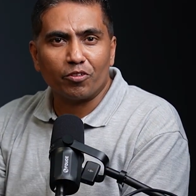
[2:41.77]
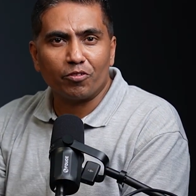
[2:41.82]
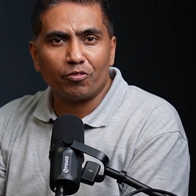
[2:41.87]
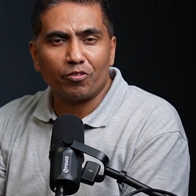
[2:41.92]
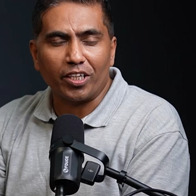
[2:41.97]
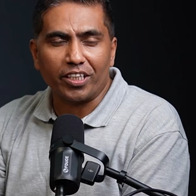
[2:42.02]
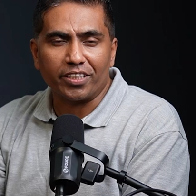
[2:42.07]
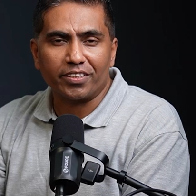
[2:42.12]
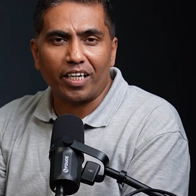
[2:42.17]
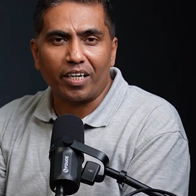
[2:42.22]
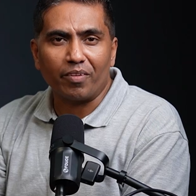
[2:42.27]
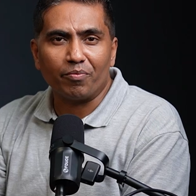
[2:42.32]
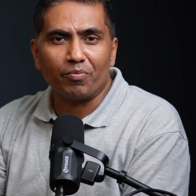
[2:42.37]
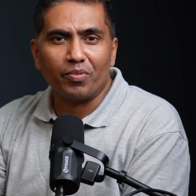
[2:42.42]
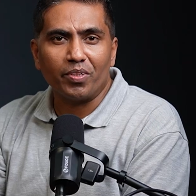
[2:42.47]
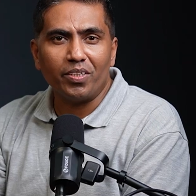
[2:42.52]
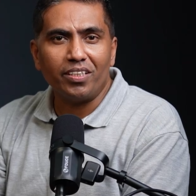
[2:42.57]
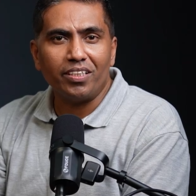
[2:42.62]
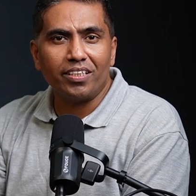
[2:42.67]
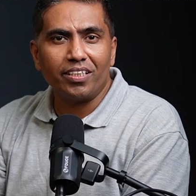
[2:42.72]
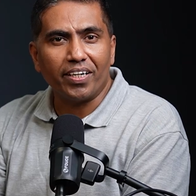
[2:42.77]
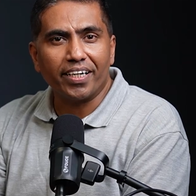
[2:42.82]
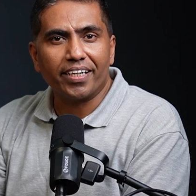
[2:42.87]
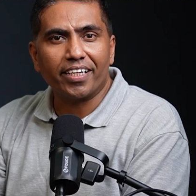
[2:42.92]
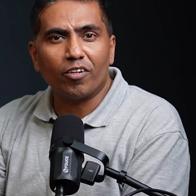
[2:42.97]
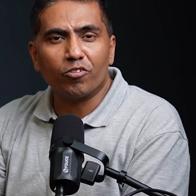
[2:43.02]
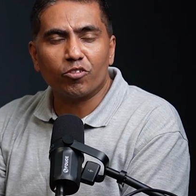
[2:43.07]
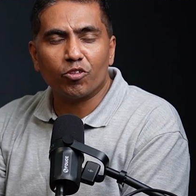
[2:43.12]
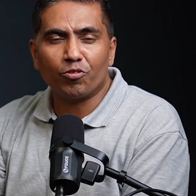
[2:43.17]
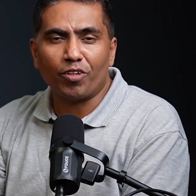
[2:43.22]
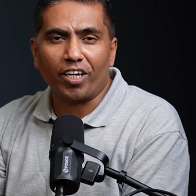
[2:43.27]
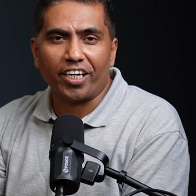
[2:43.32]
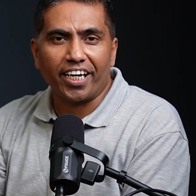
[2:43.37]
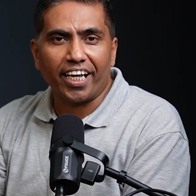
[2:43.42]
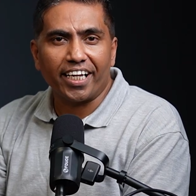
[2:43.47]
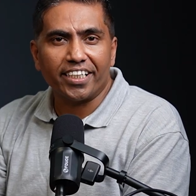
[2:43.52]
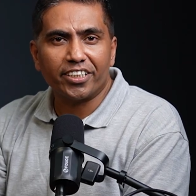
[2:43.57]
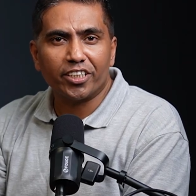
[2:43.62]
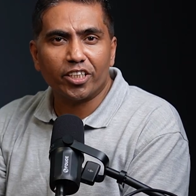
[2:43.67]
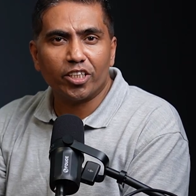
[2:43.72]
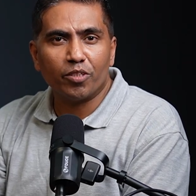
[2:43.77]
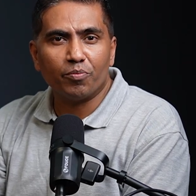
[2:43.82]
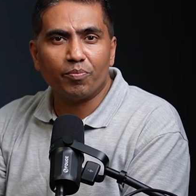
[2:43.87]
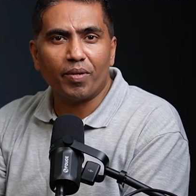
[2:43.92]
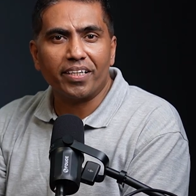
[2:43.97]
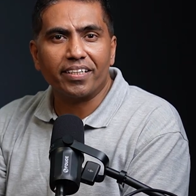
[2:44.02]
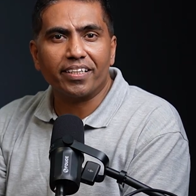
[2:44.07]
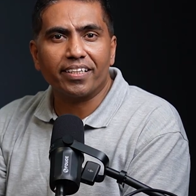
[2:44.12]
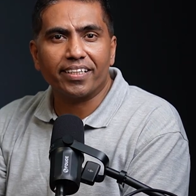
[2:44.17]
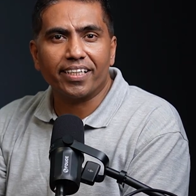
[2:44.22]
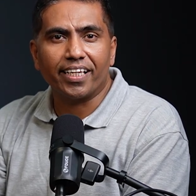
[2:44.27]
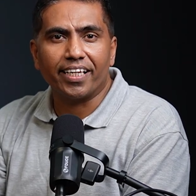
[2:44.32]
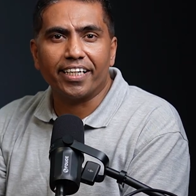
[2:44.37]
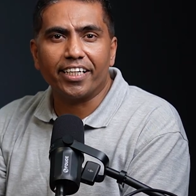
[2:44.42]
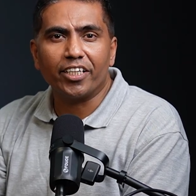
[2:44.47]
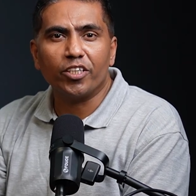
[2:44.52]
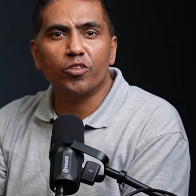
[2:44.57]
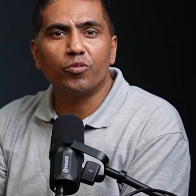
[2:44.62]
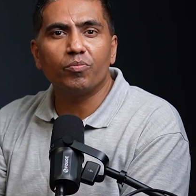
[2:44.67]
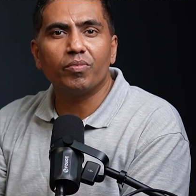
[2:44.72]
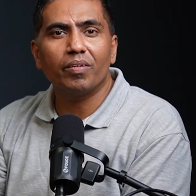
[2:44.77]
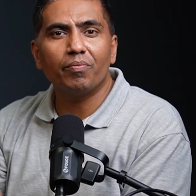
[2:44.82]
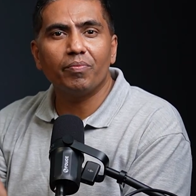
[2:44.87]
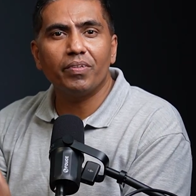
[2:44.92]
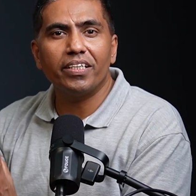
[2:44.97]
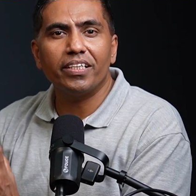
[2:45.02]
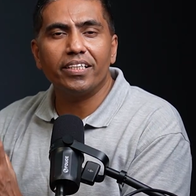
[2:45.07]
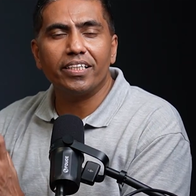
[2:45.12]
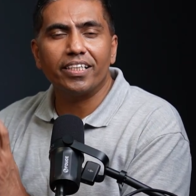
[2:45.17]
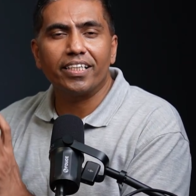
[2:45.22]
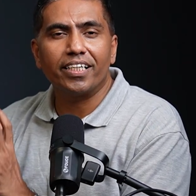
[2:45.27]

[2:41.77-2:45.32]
For example, when it comes to financial materiality, you may be